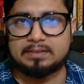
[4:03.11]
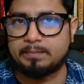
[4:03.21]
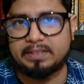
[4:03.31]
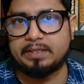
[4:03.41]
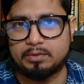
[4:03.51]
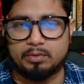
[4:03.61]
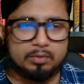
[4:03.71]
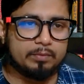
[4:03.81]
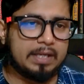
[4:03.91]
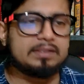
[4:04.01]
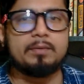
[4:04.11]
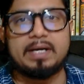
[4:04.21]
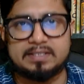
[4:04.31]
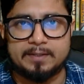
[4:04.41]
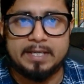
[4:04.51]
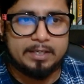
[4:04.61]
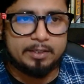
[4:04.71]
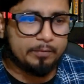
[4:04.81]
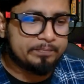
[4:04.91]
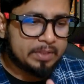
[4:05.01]
somebody need to do otherwise
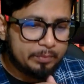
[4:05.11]
you know